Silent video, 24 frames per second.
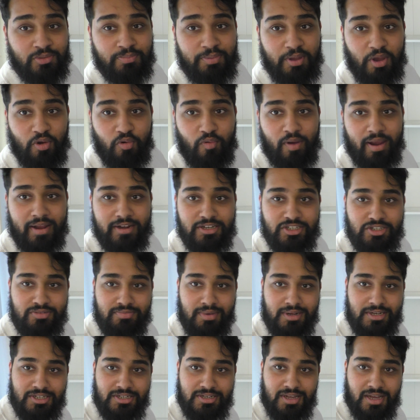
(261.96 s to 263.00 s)
will be arranged
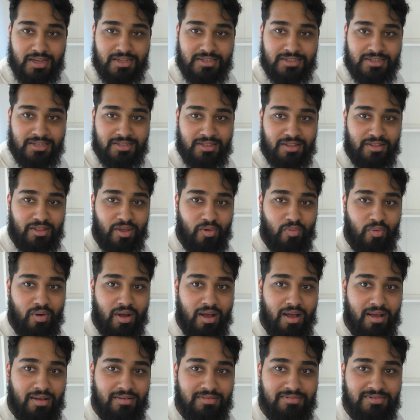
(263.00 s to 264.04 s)
much nicer than they
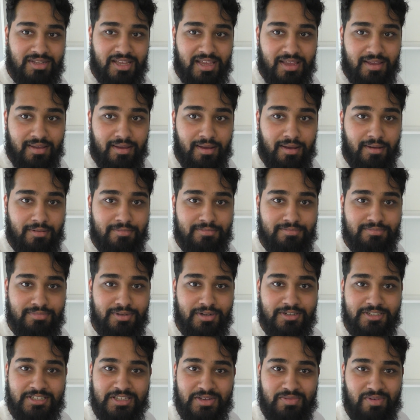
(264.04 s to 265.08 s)
were here,
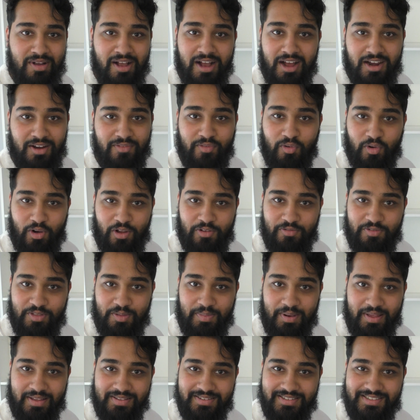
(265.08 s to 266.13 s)
because they were kind of all over the
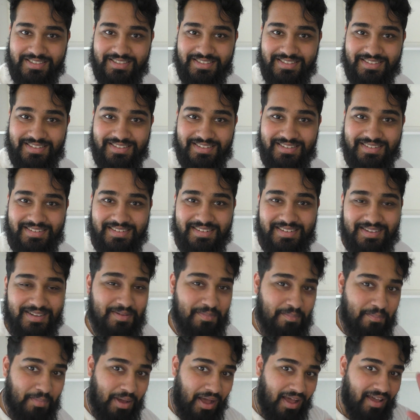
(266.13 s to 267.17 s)
place.
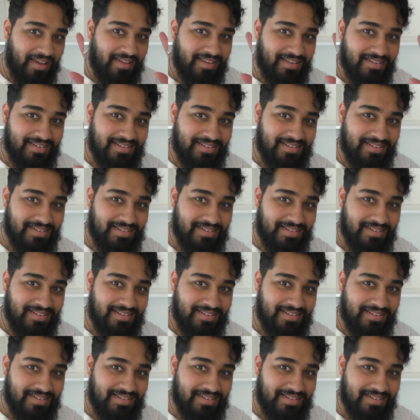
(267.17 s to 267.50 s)
Bye!